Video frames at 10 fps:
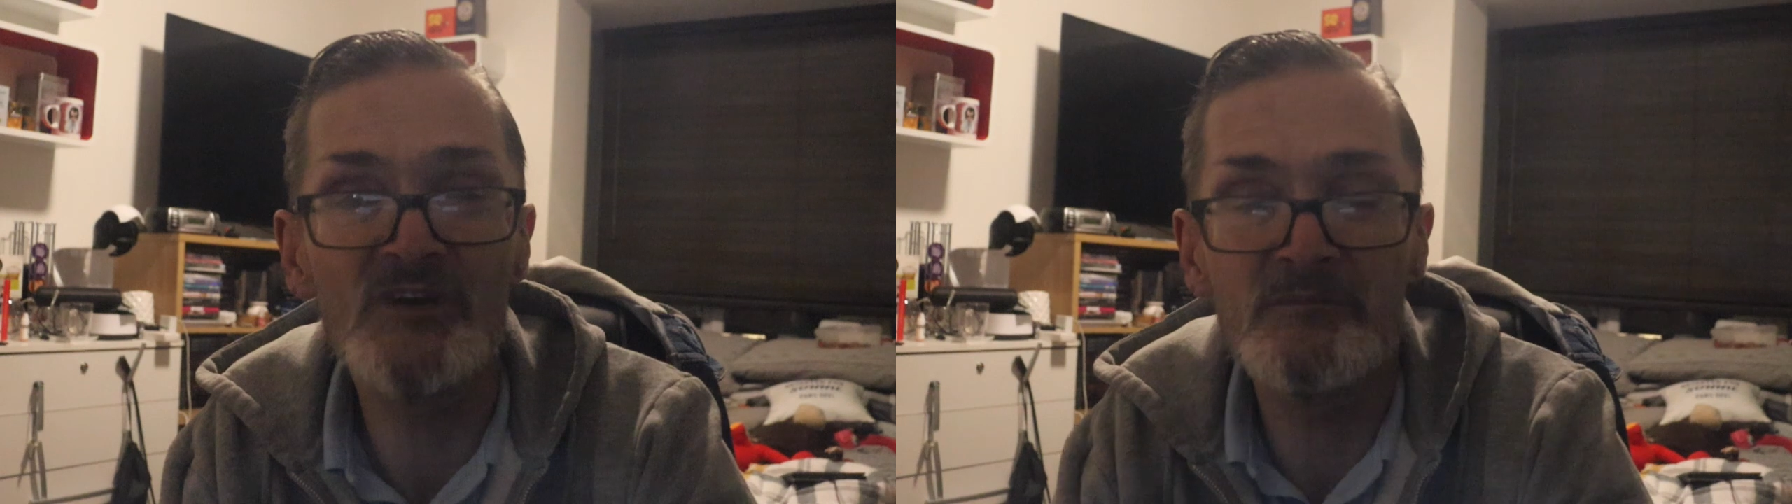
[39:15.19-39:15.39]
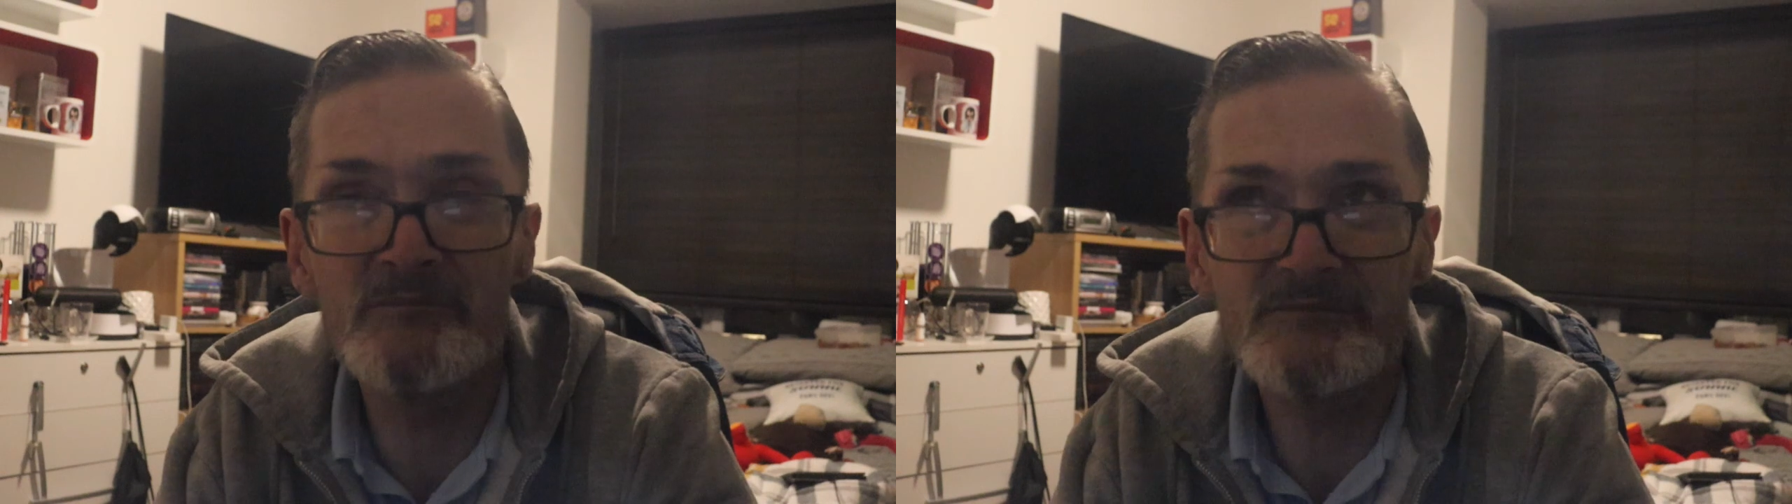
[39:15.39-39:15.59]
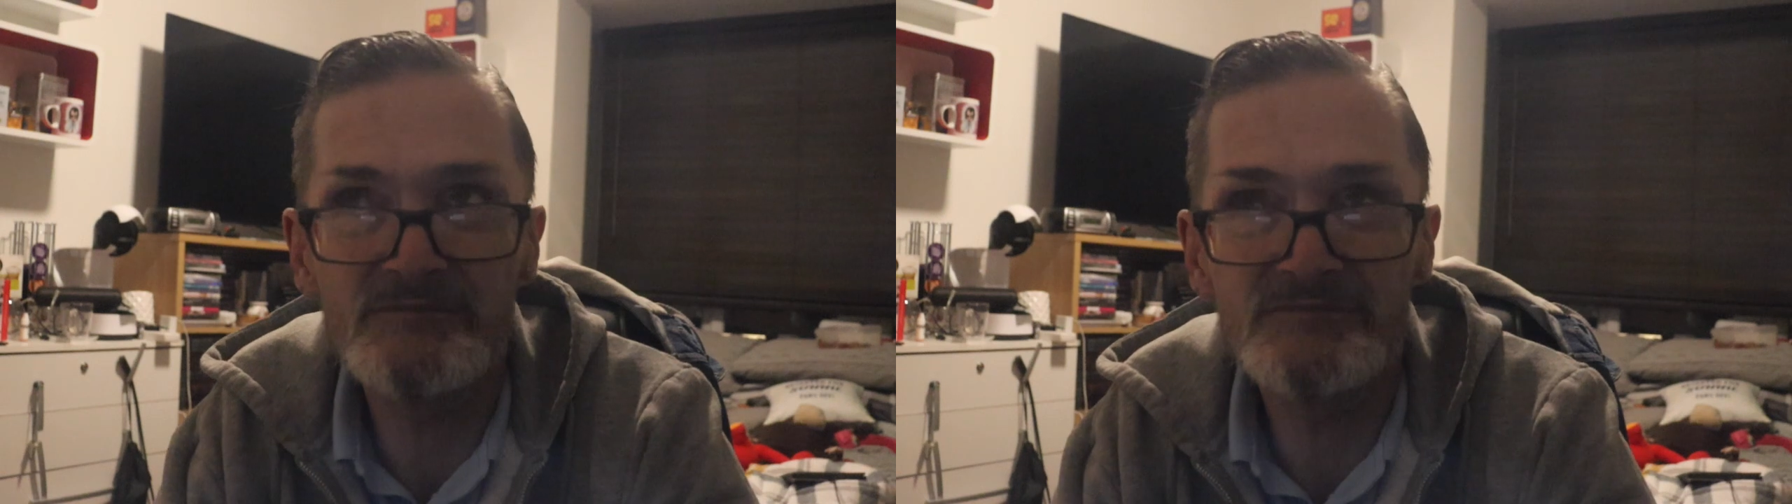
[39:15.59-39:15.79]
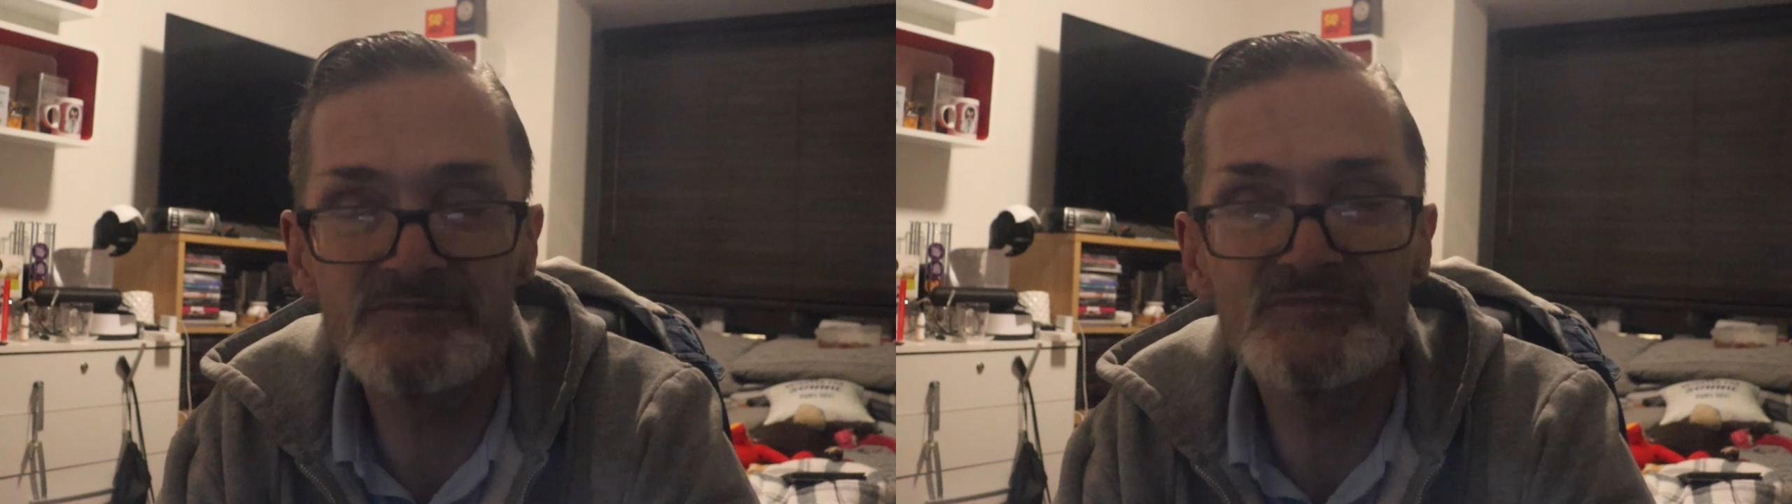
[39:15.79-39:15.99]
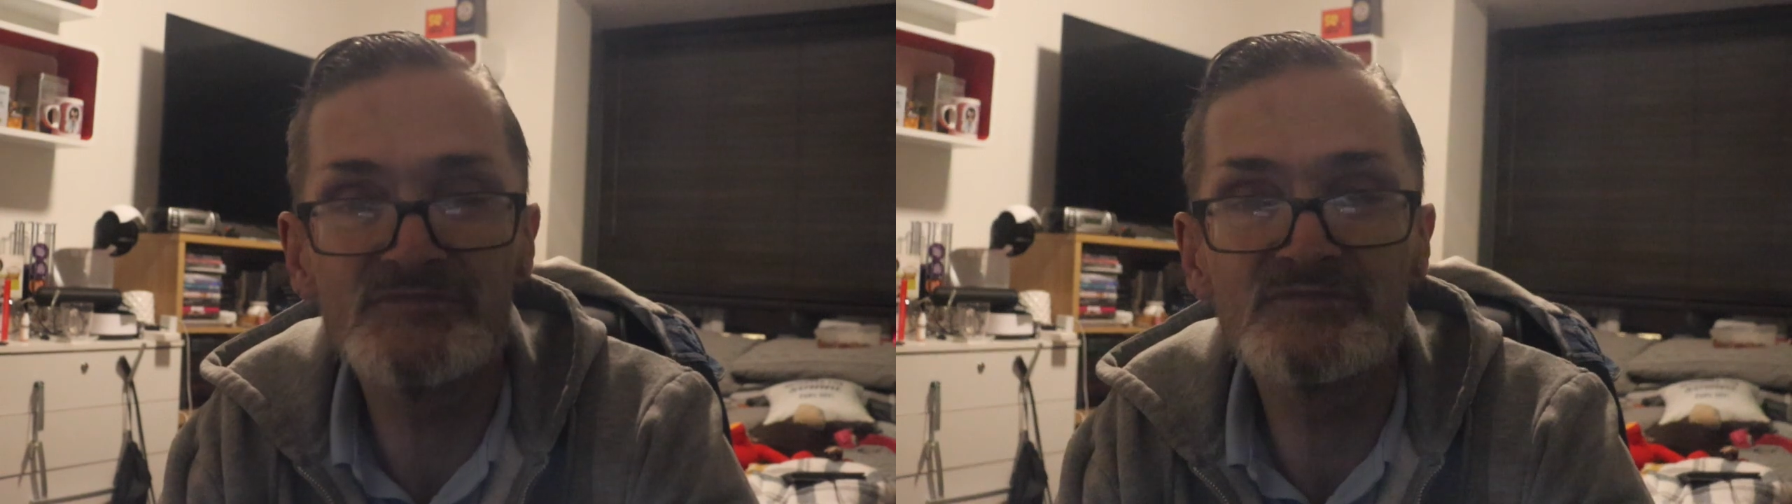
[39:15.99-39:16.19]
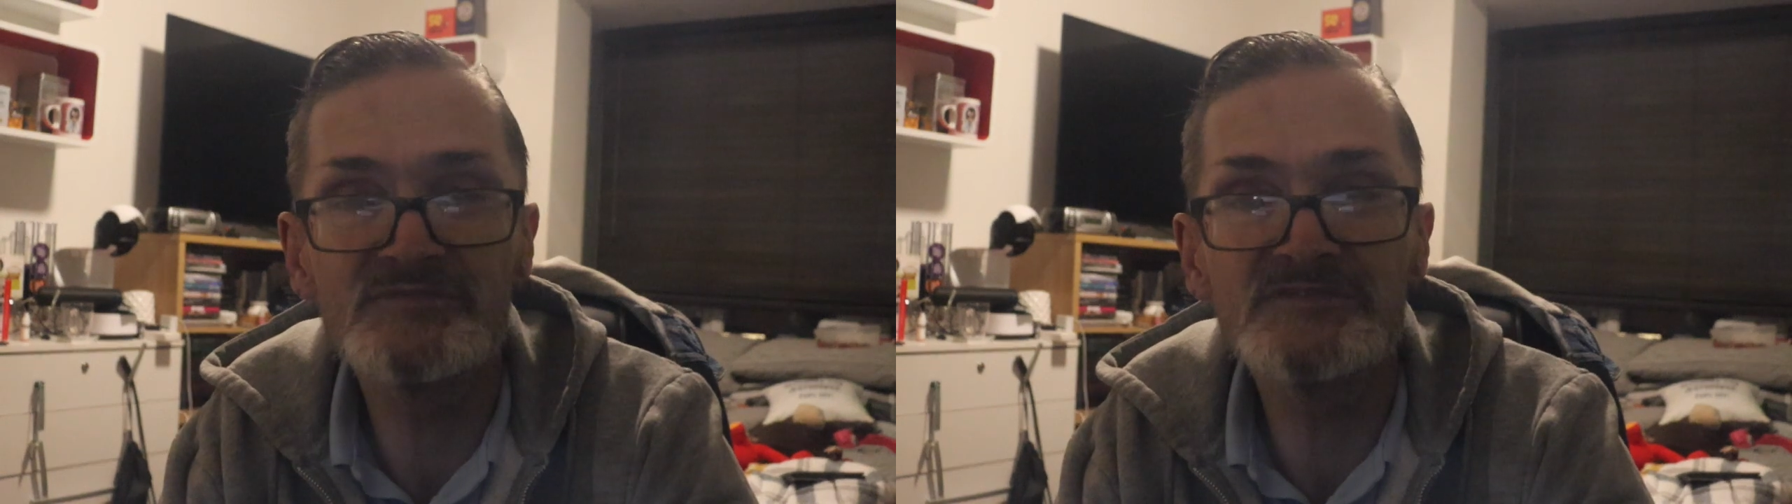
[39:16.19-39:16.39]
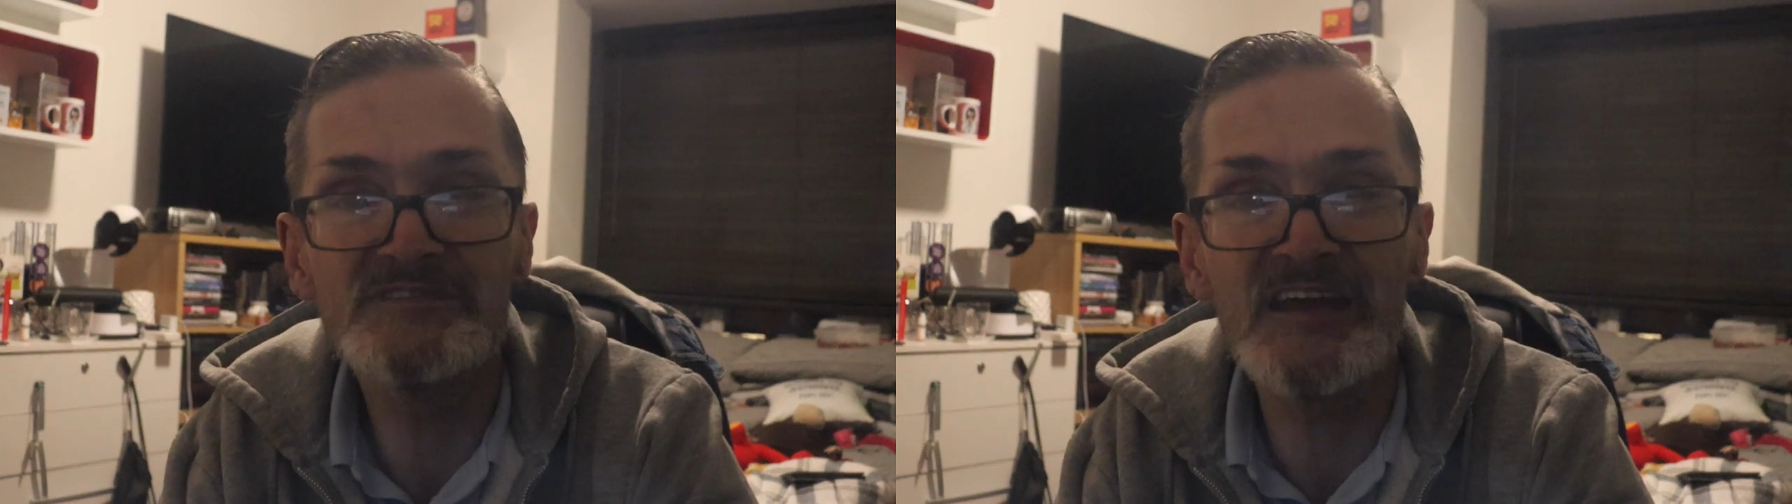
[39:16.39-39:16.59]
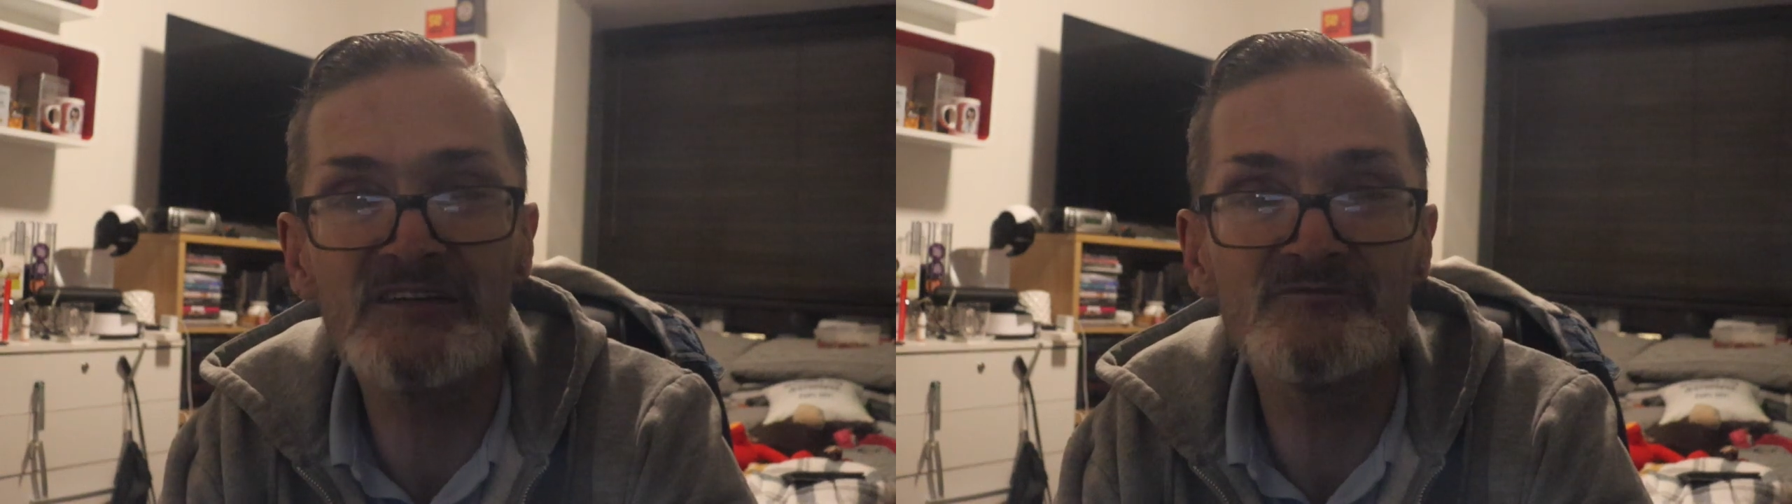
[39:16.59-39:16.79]
I'm
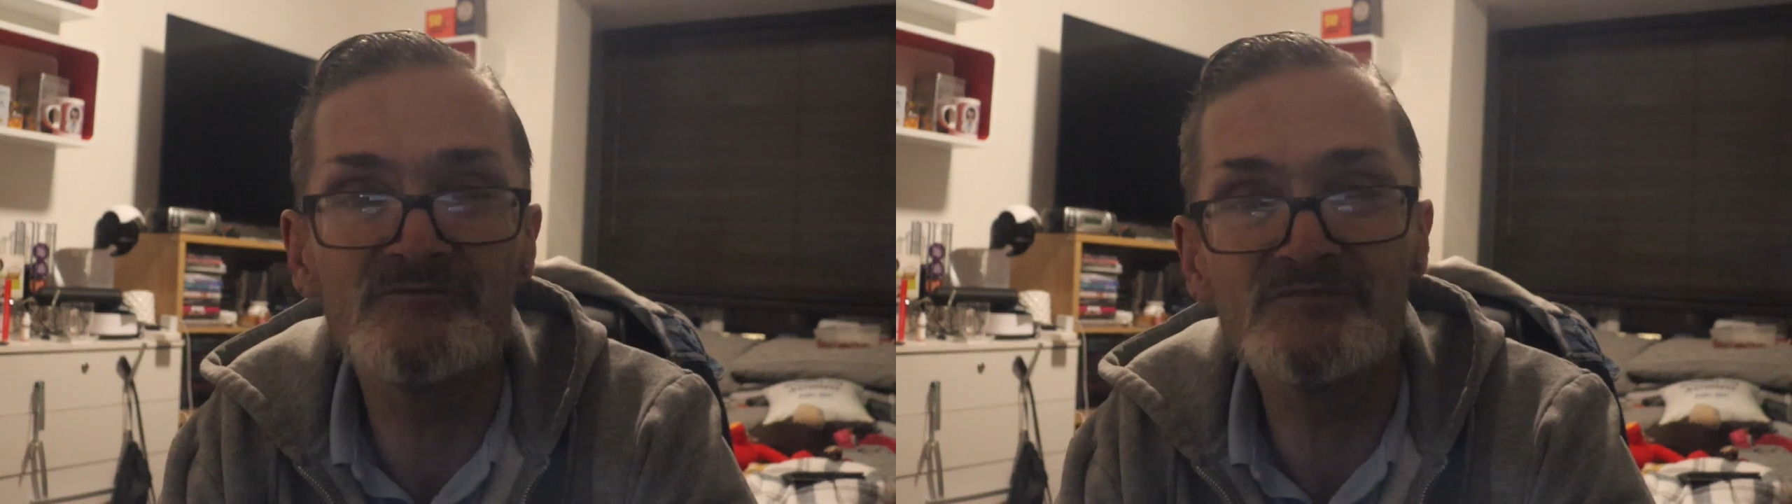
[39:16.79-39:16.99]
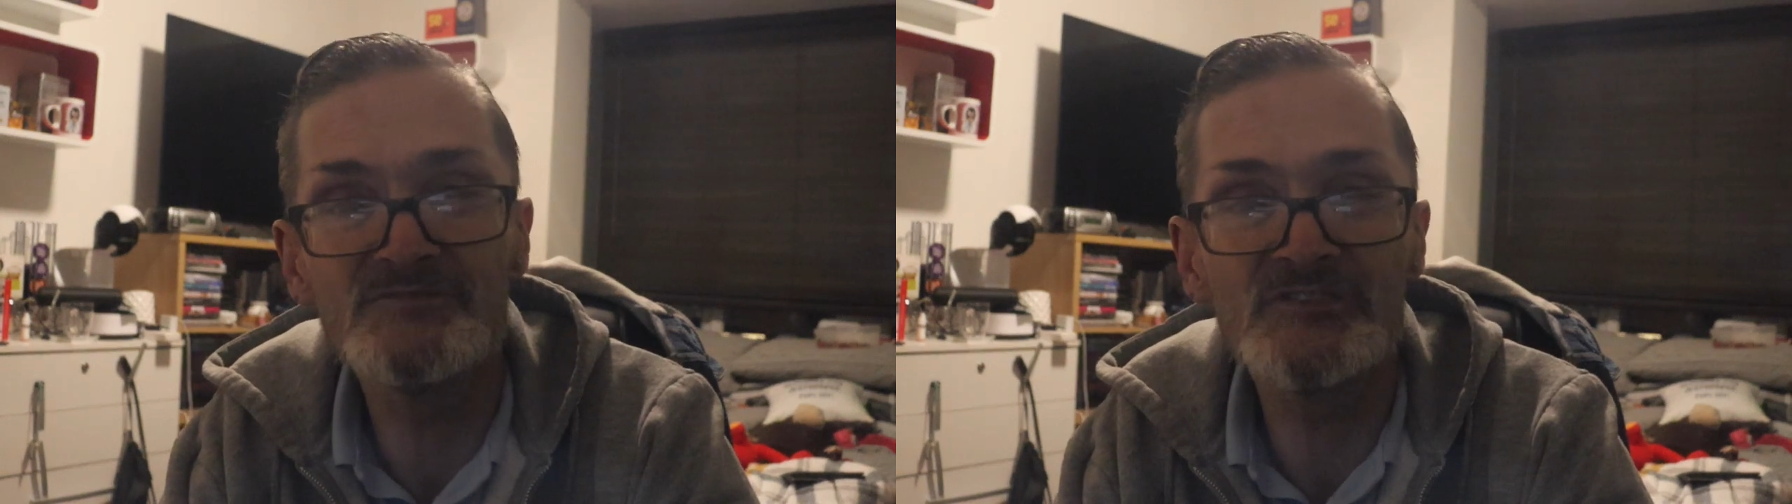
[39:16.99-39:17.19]
getting